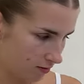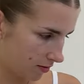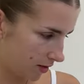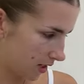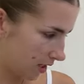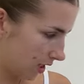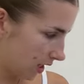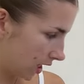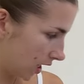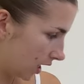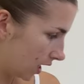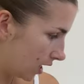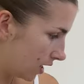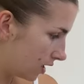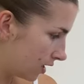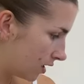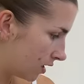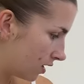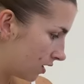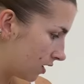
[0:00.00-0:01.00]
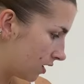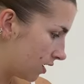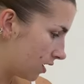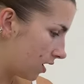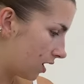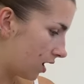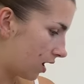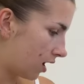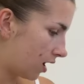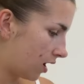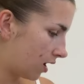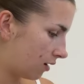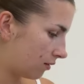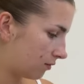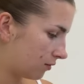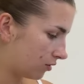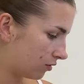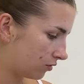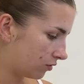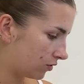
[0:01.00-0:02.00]
pretty
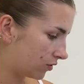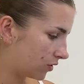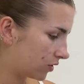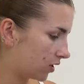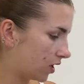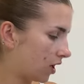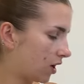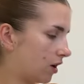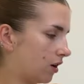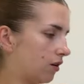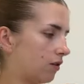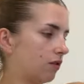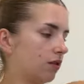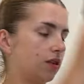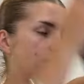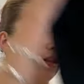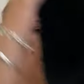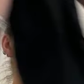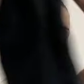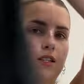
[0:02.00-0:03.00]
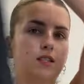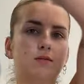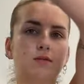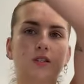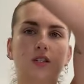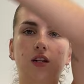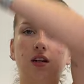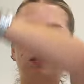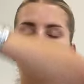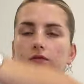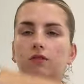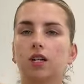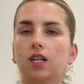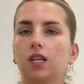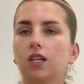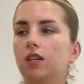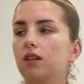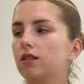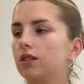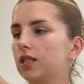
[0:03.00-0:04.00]
um, also these which look really
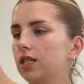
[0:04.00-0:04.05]
cute